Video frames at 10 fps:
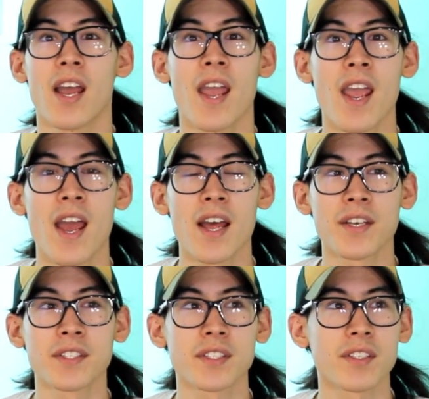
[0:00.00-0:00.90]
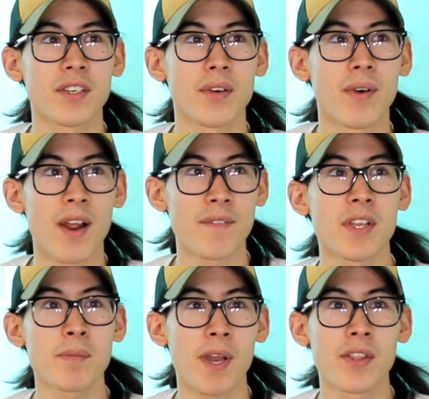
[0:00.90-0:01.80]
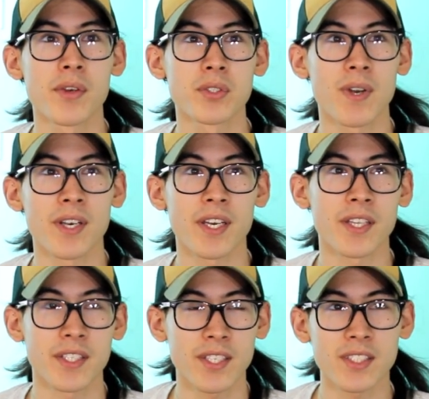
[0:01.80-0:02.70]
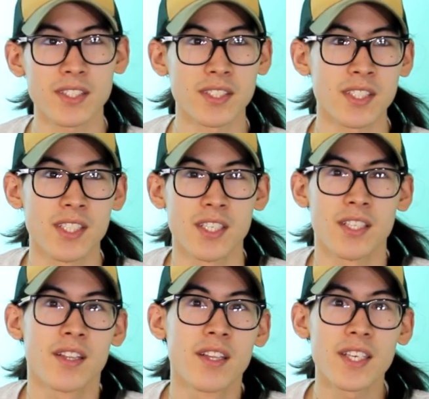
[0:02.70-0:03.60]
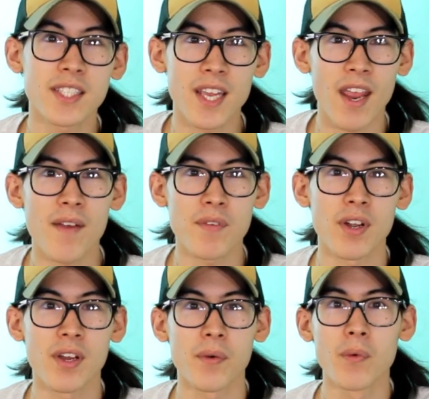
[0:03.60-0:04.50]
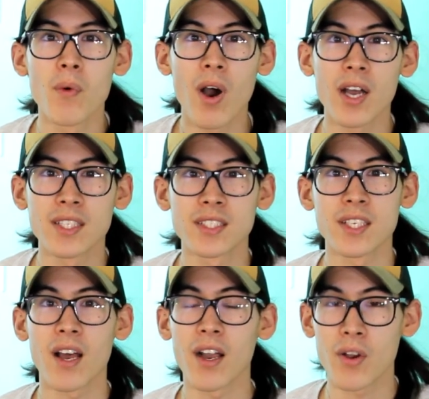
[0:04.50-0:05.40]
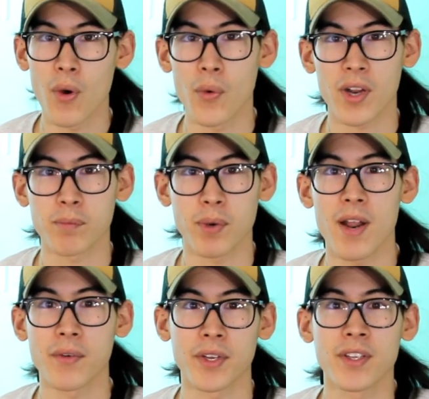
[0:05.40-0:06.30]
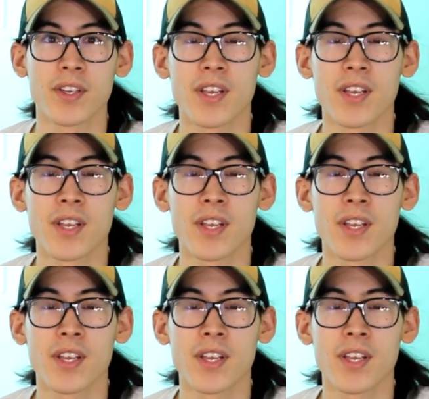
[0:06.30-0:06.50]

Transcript: And what I mean by those around anything else is this camera was a Kodak Brownie.